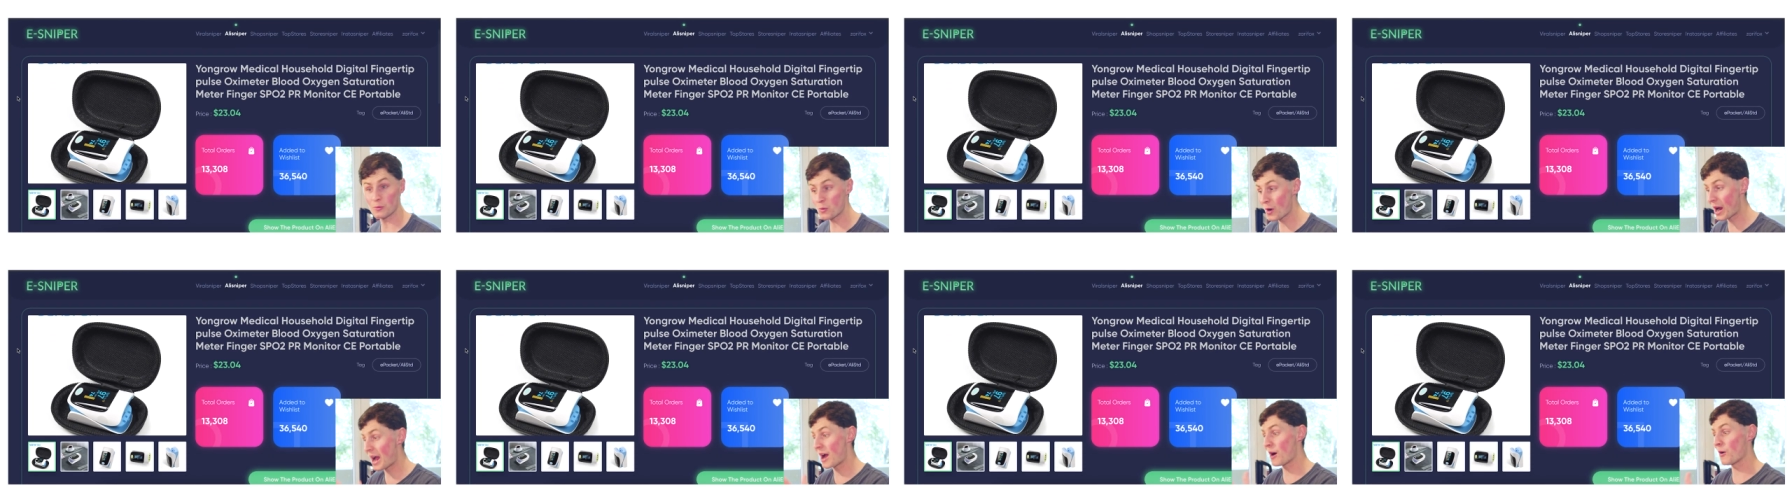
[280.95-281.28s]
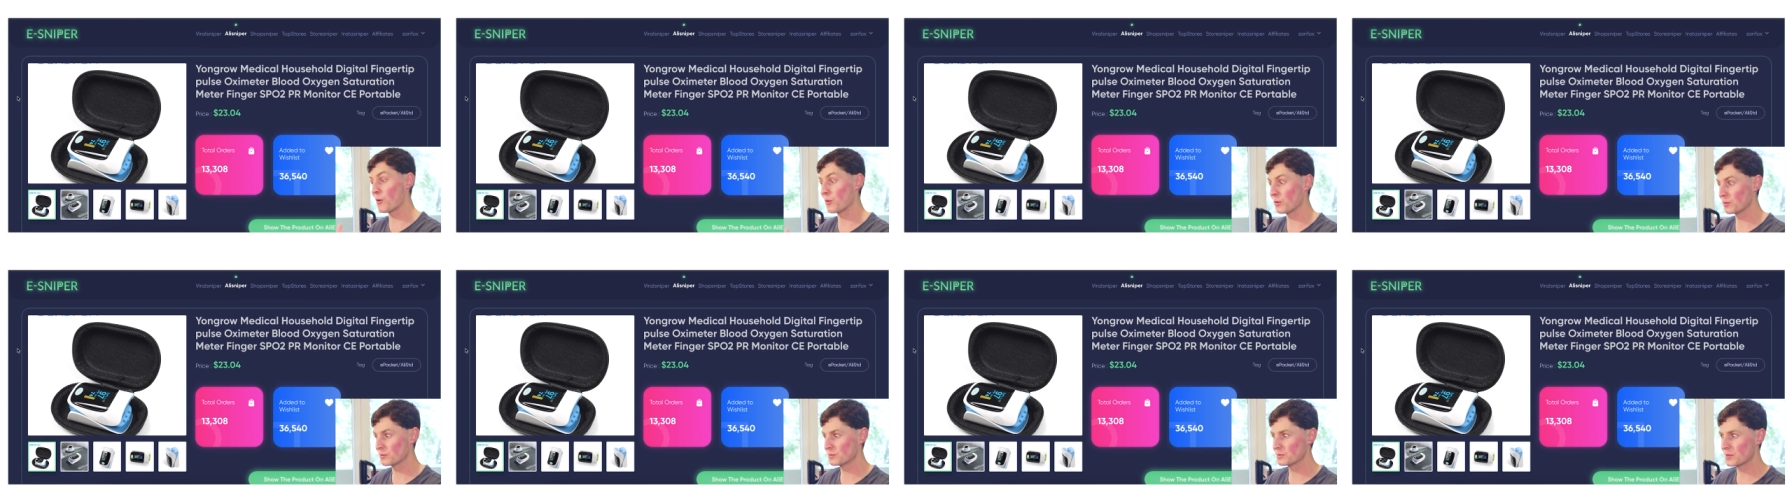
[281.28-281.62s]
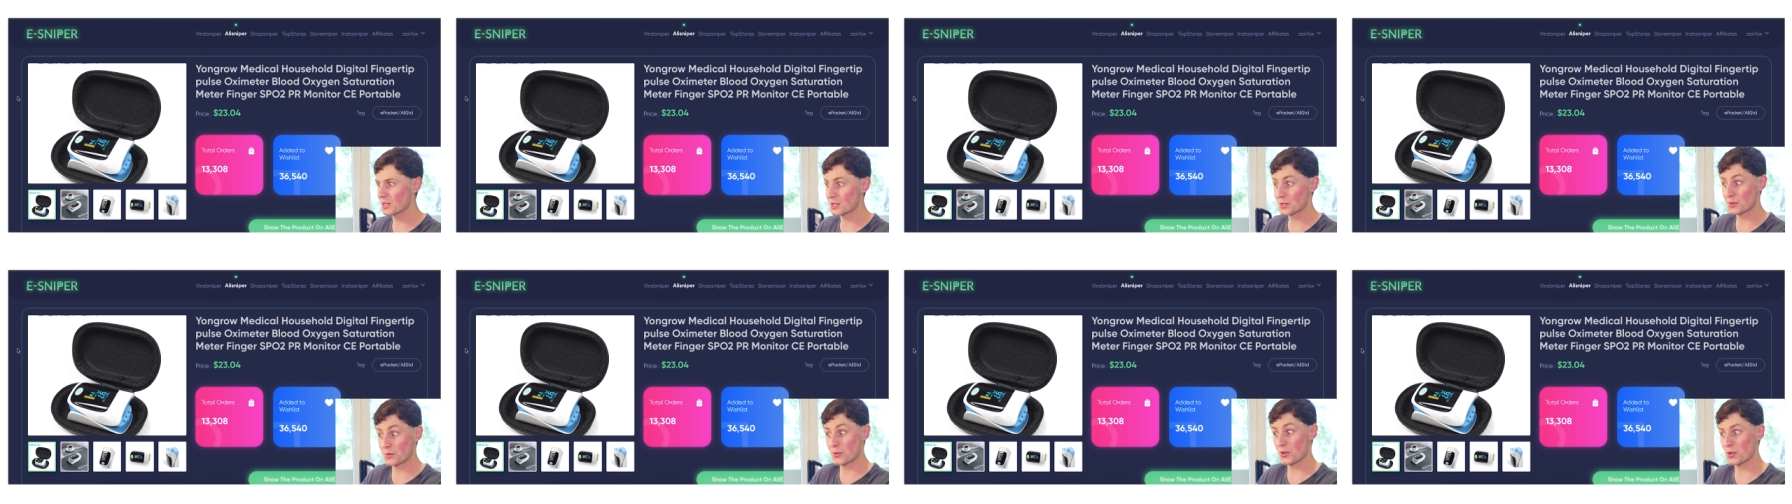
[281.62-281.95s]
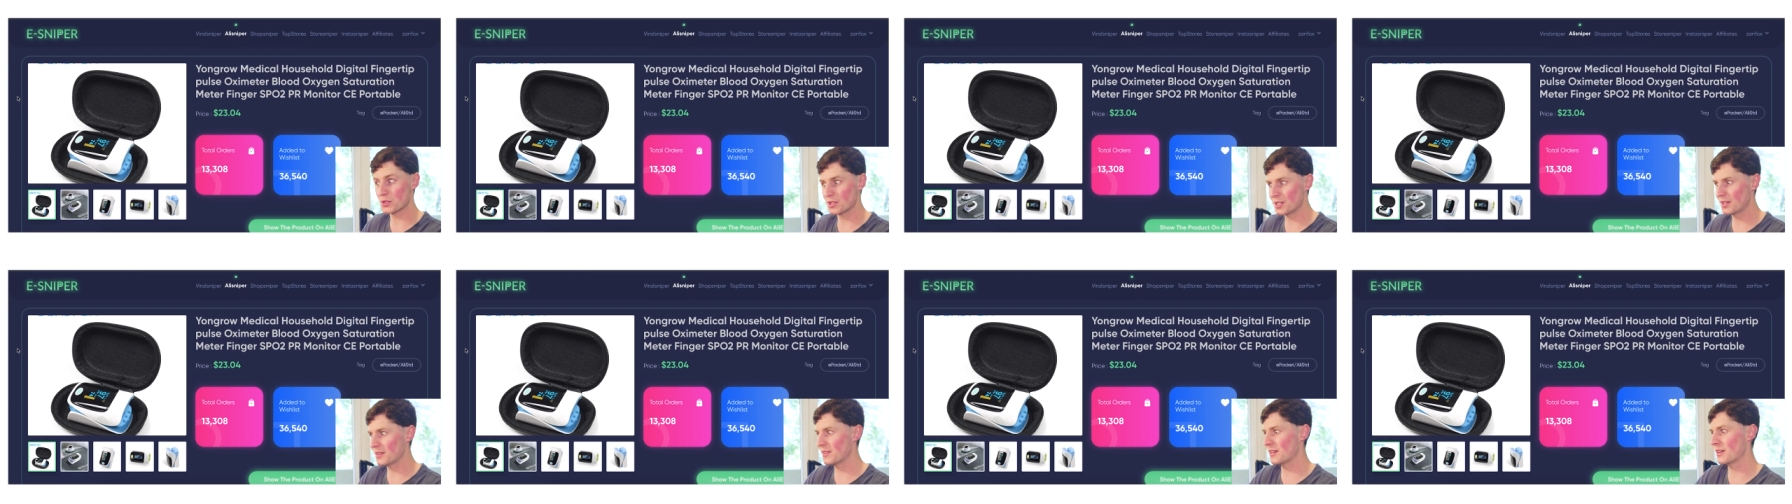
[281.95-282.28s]
Wow, there's
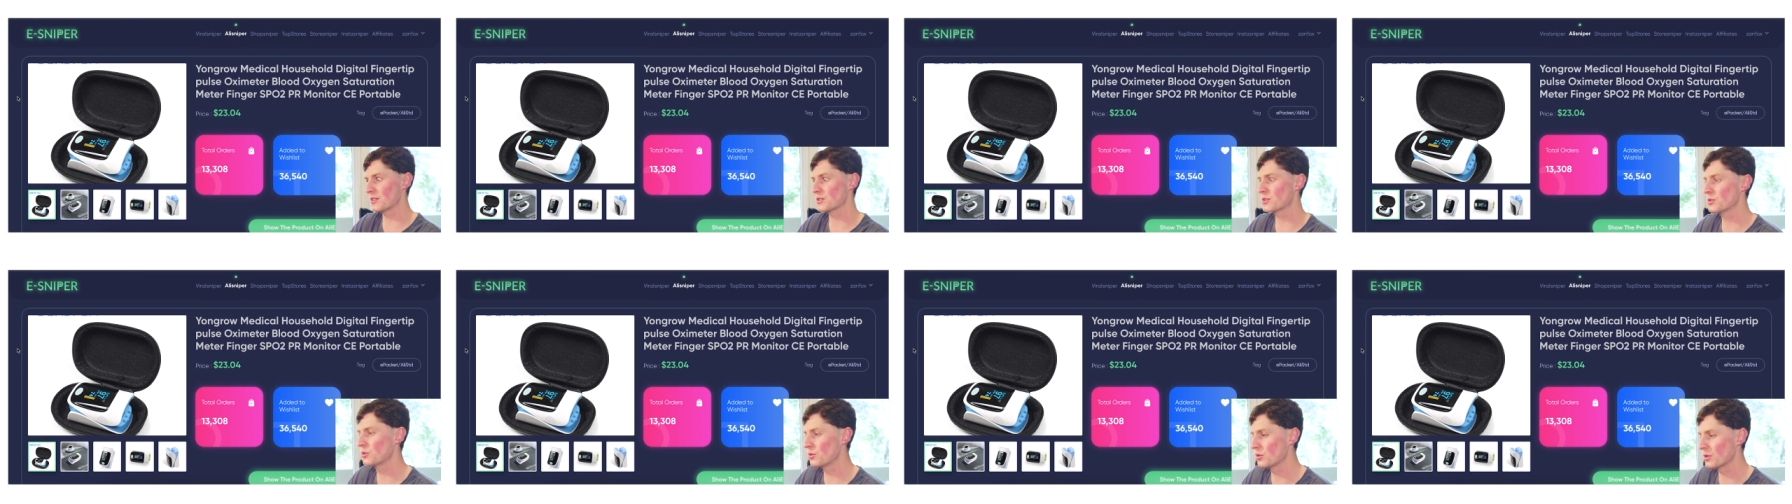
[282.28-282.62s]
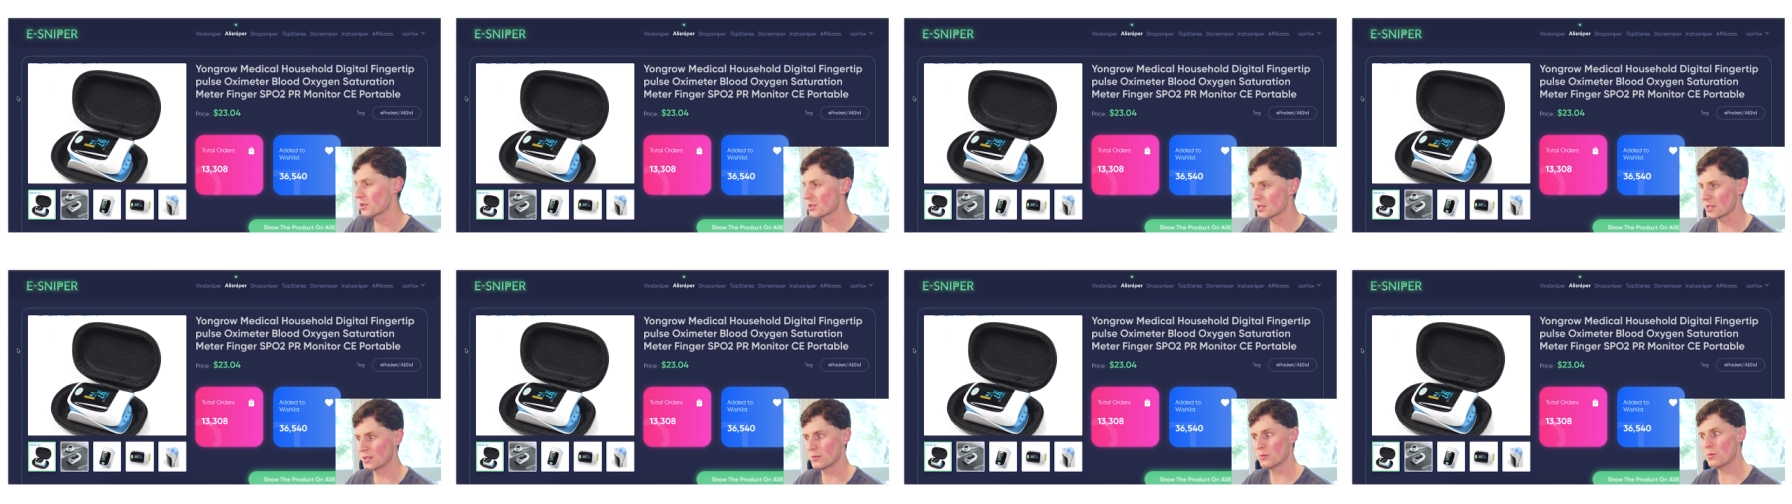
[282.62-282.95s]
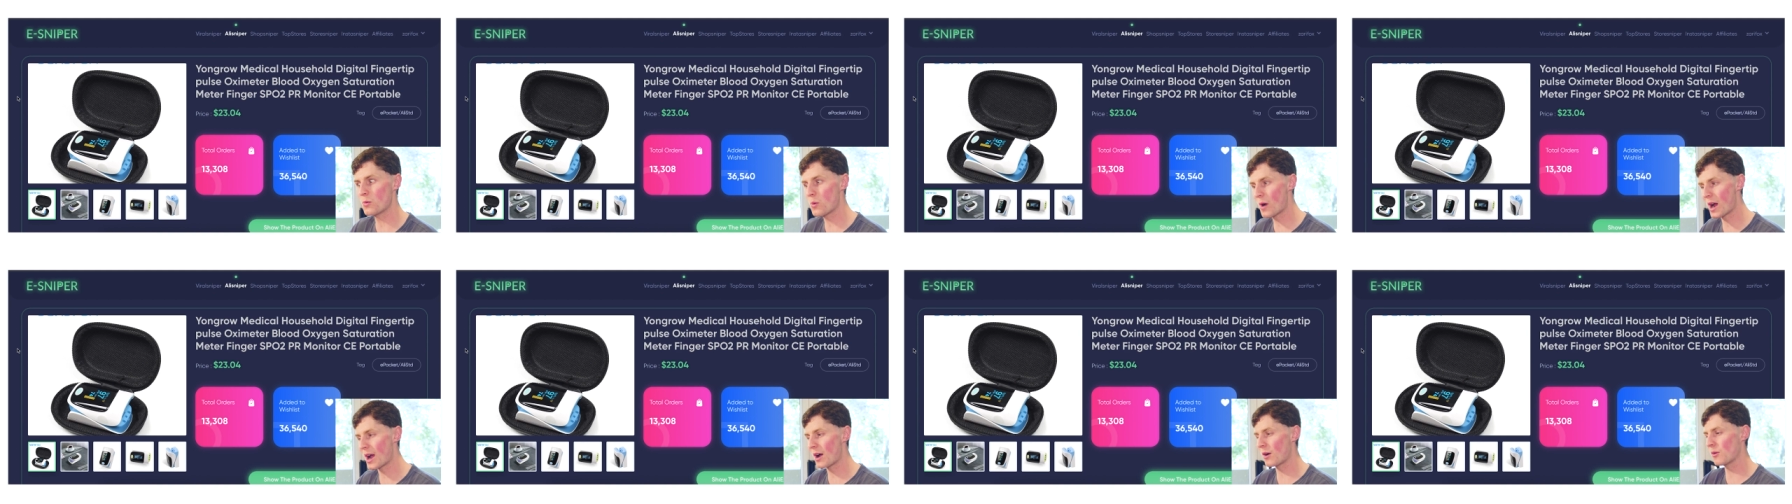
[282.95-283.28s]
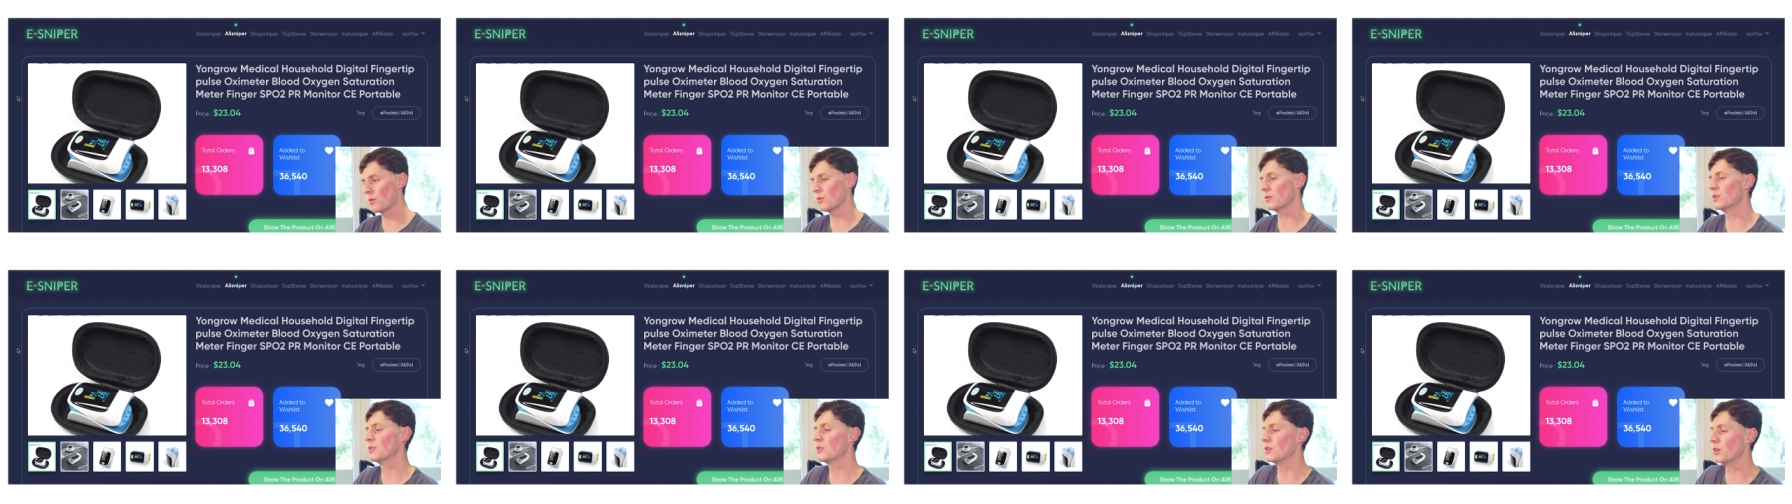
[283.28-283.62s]
13,000 orders, and
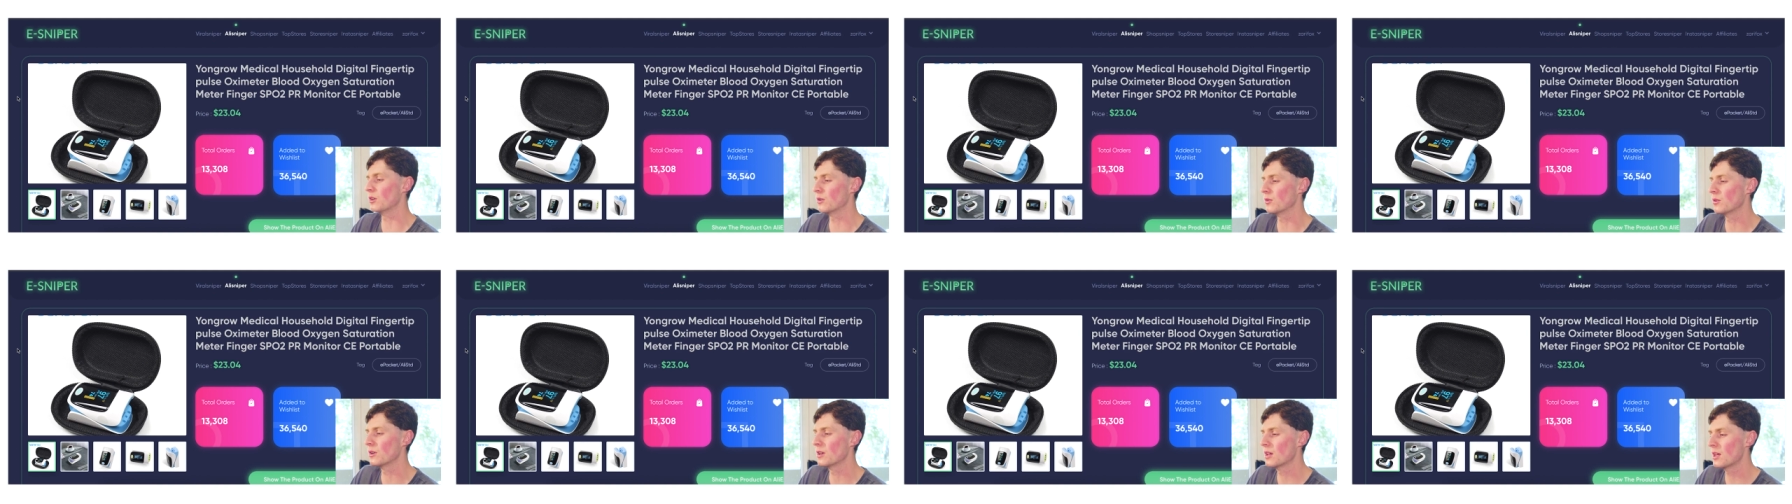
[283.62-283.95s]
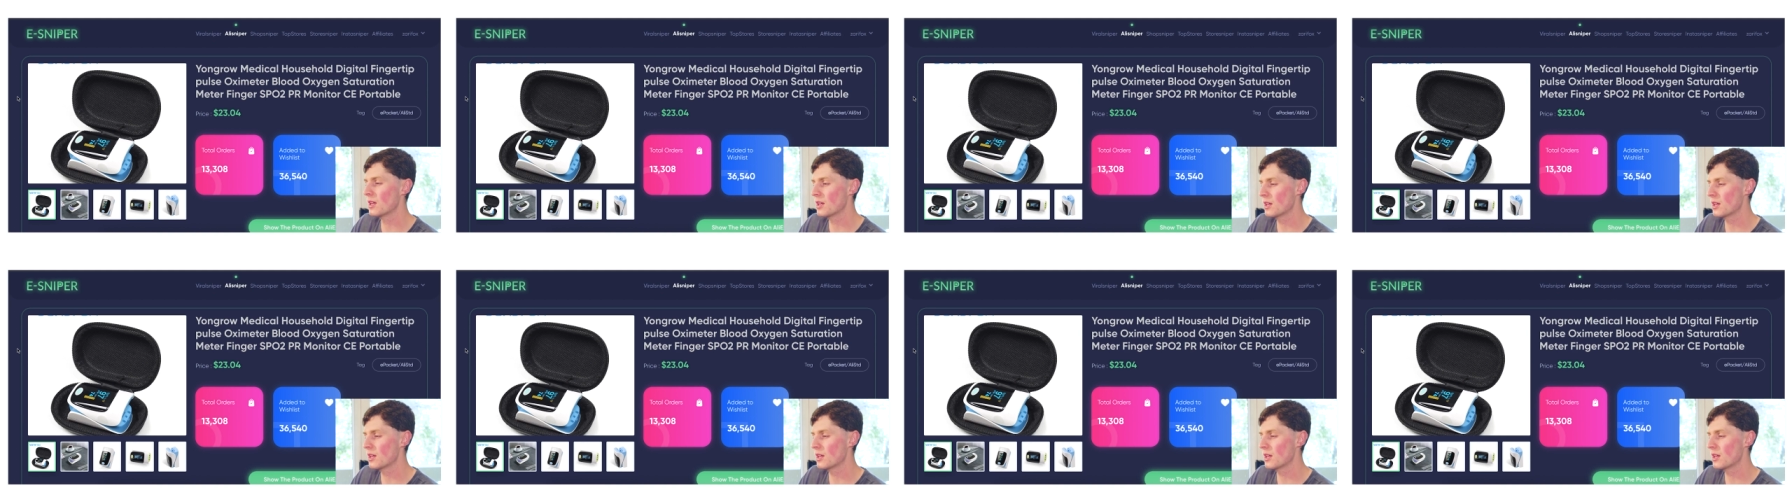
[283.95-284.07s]
wow, you know,